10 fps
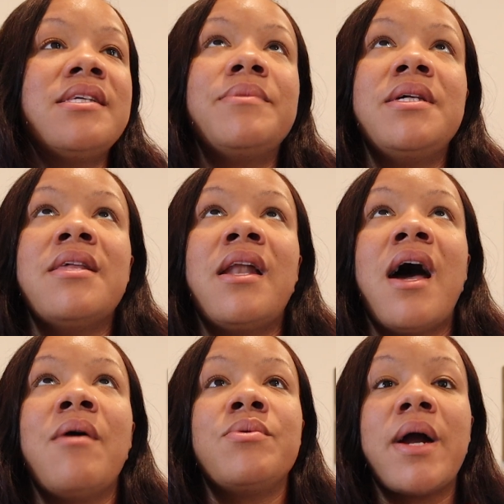something that
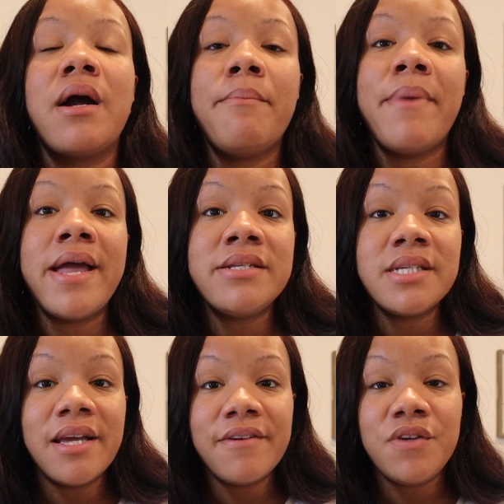I would recommend
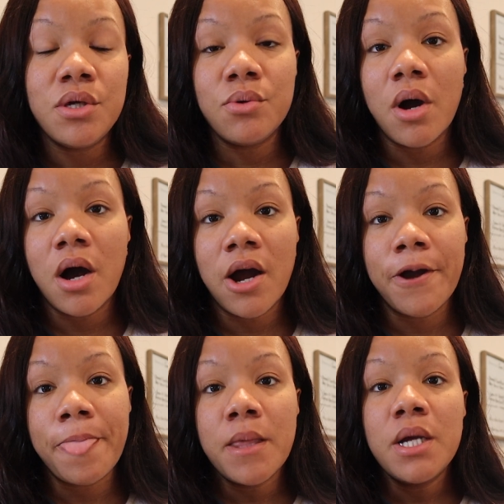if you
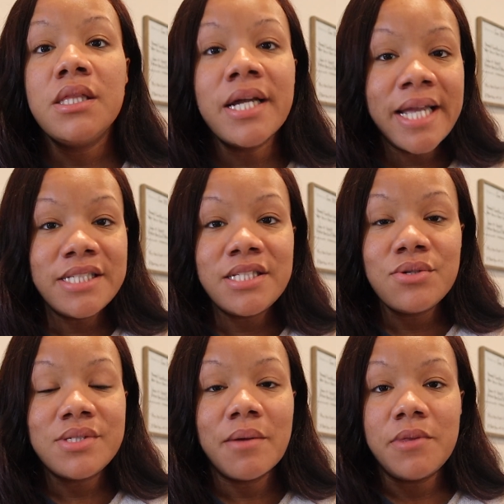are looking to
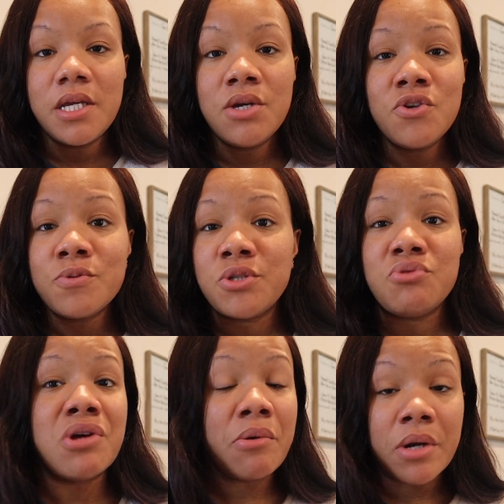do something huge but
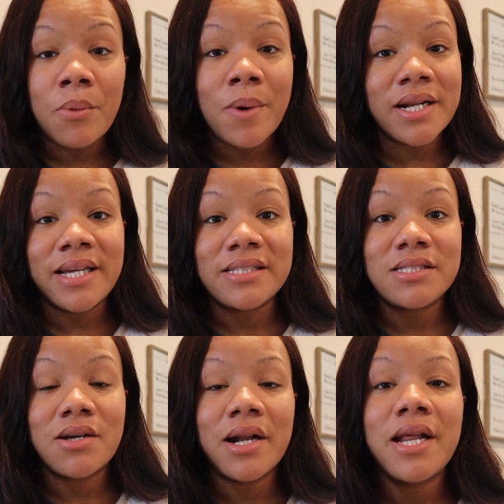you don't know where to get
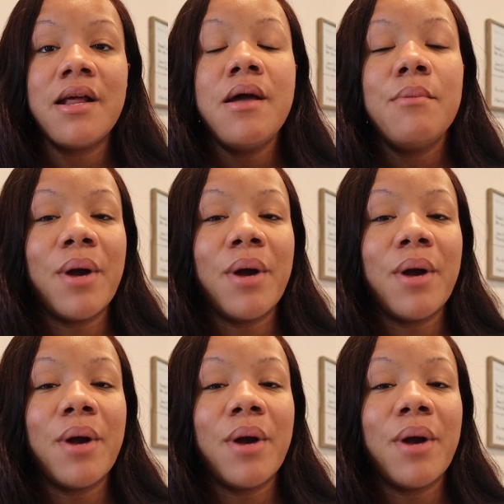started.